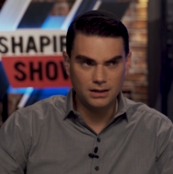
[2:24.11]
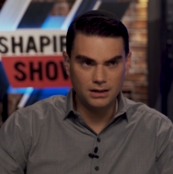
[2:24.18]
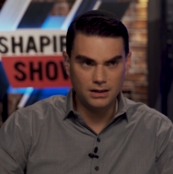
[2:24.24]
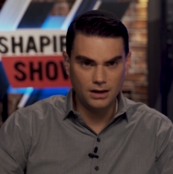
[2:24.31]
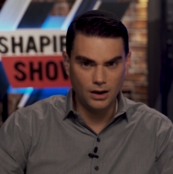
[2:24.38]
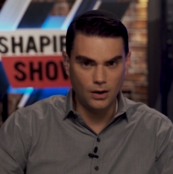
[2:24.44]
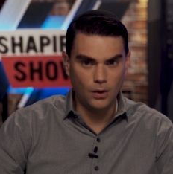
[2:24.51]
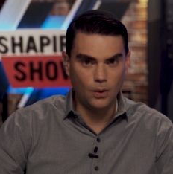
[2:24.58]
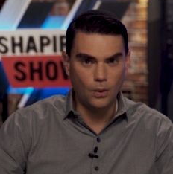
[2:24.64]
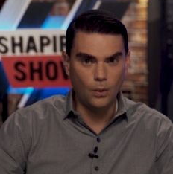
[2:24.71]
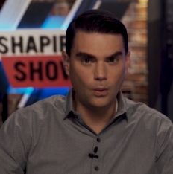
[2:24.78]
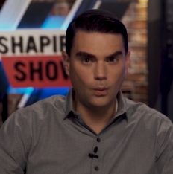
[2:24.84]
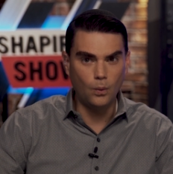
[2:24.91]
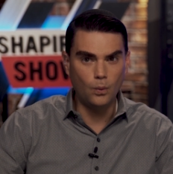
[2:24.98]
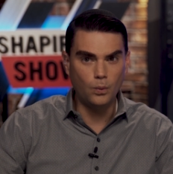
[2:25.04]

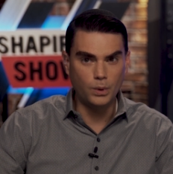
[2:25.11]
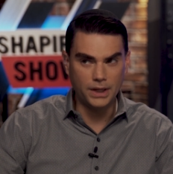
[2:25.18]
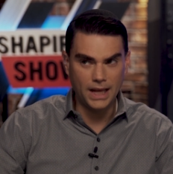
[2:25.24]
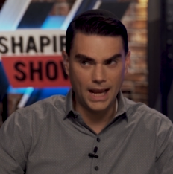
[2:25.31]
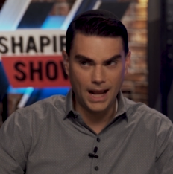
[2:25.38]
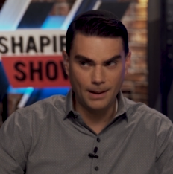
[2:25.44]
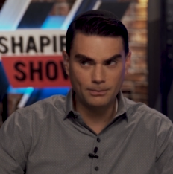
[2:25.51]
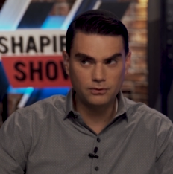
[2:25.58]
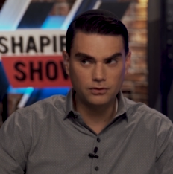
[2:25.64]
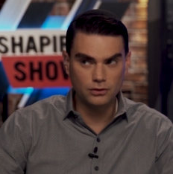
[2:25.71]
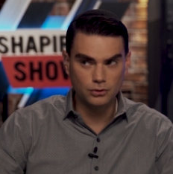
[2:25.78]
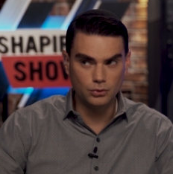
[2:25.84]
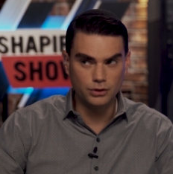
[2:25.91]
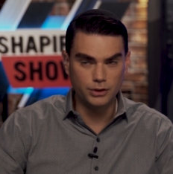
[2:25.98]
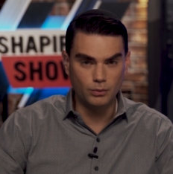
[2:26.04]
No, we
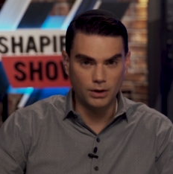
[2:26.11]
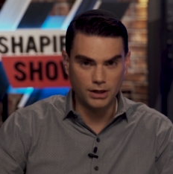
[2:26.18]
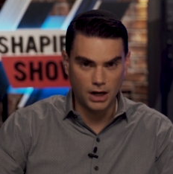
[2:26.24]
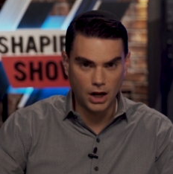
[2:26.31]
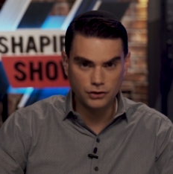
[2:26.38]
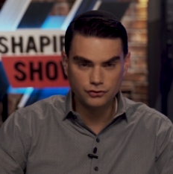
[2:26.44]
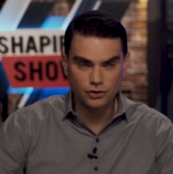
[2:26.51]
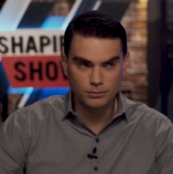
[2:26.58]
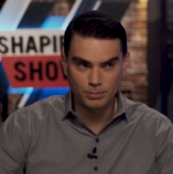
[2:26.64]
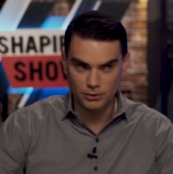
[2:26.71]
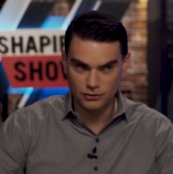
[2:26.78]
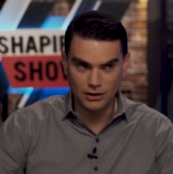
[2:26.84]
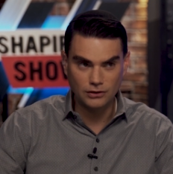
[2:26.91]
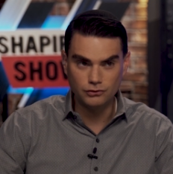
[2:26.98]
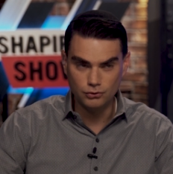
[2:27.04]
absolutely
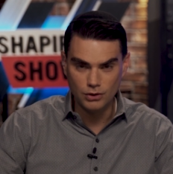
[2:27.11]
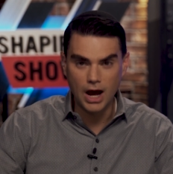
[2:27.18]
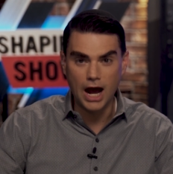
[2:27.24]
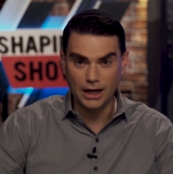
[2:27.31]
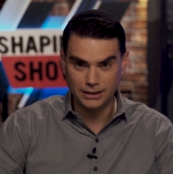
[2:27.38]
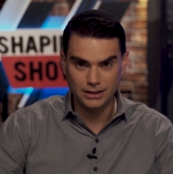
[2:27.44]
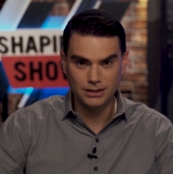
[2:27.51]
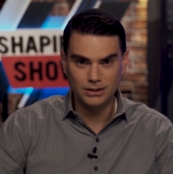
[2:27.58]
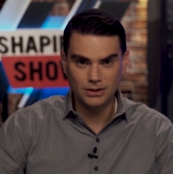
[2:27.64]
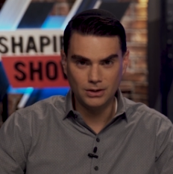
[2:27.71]
100% do not.